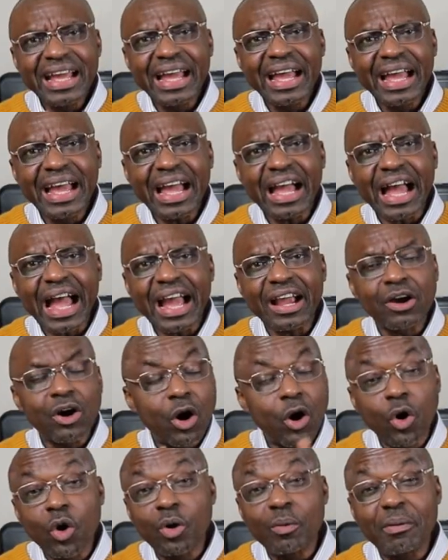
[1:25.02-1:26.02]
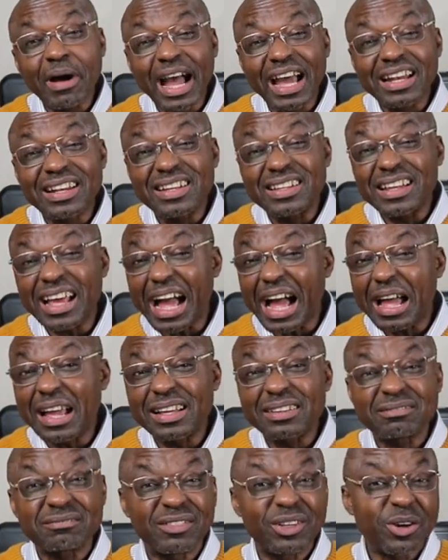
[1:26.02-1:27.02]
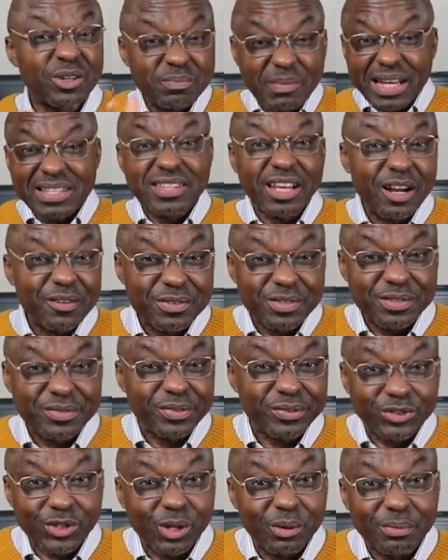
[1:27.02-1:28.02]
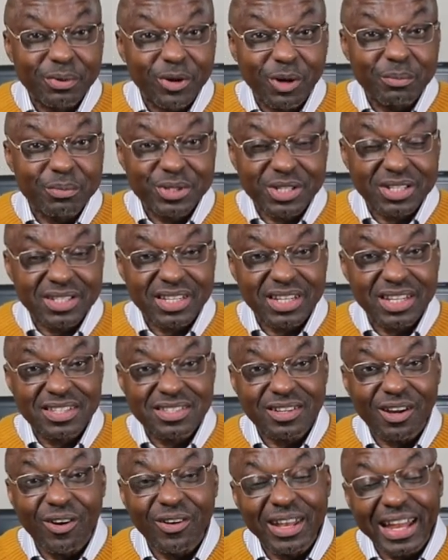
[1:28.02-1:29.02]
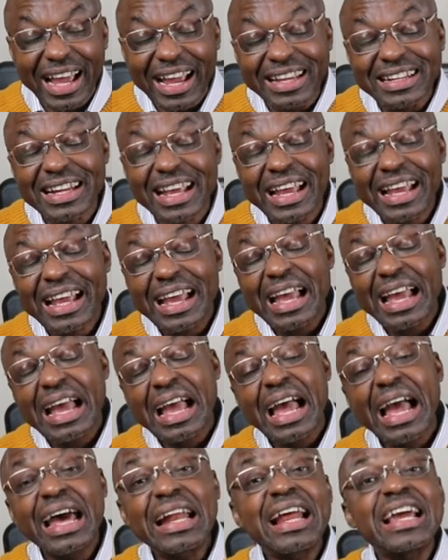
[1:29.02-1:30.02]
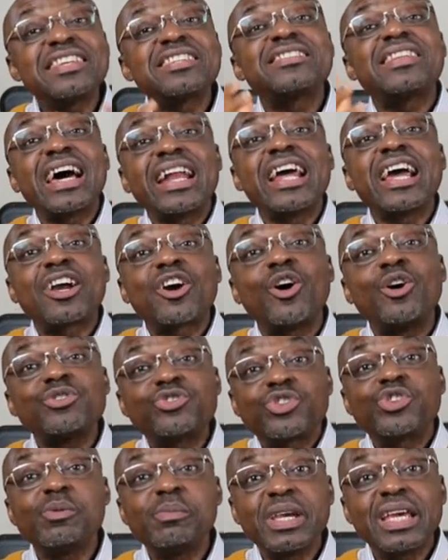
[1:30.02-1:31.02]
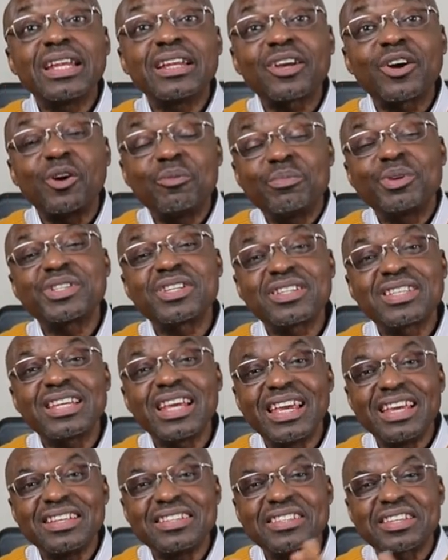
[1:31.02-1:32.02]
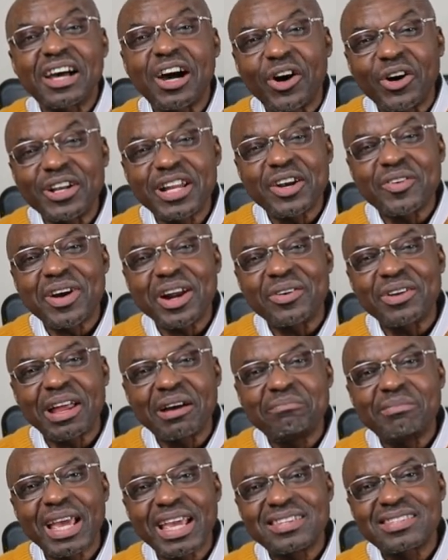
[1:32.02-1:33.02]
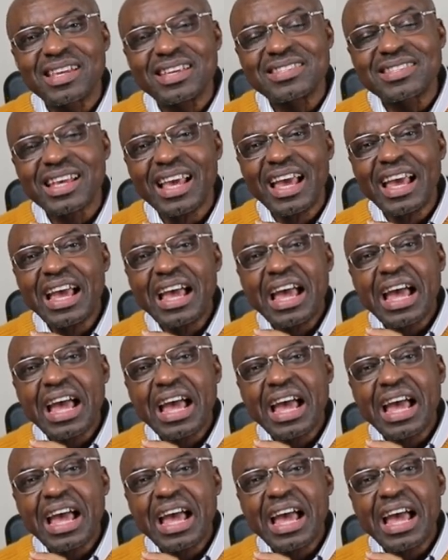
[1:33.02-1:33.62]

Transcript: I got home and I got myself some kombucha teas online, and I started consuming kombucha teas on a regular basis.